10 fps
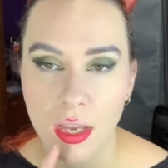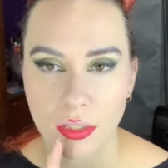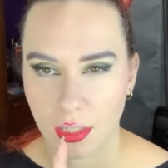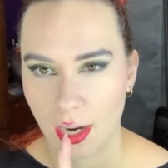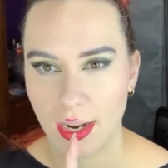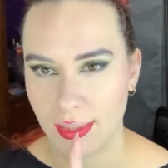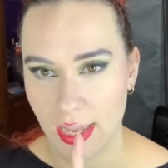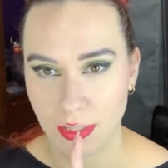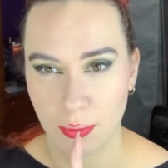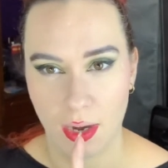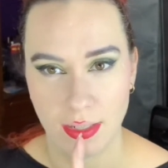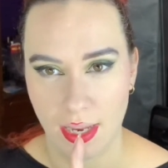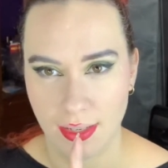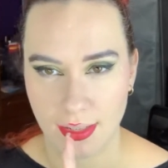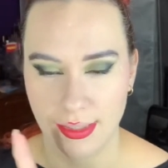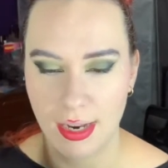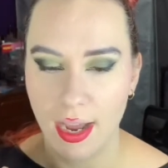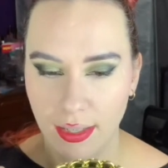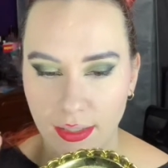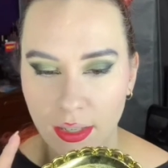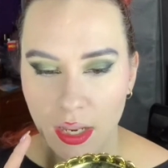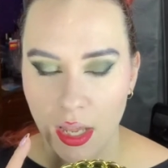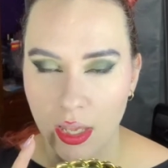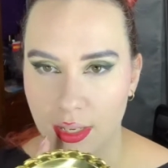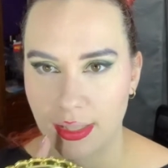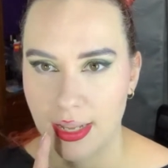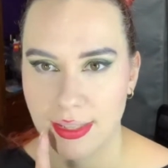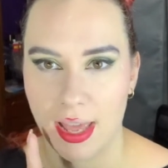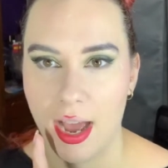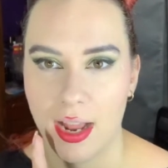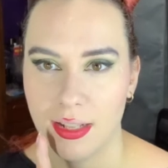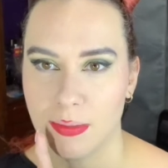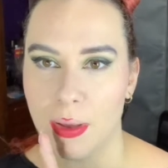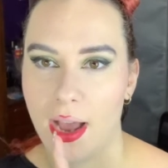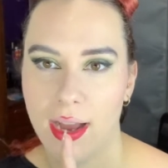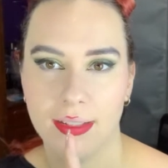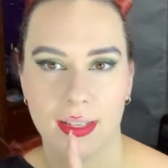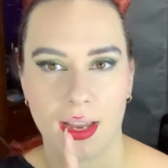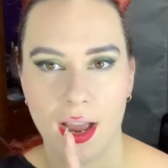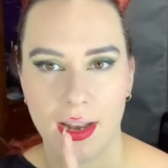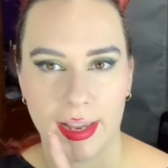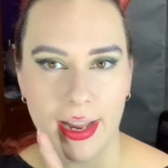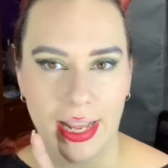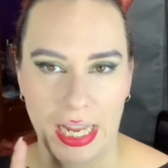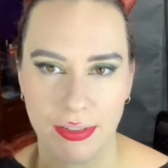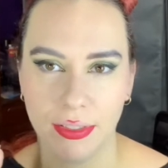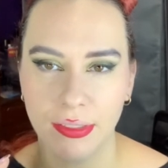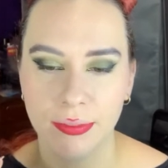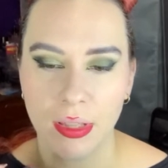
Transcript: So that's where I tend to start, because that's the hardest part to kind of get even.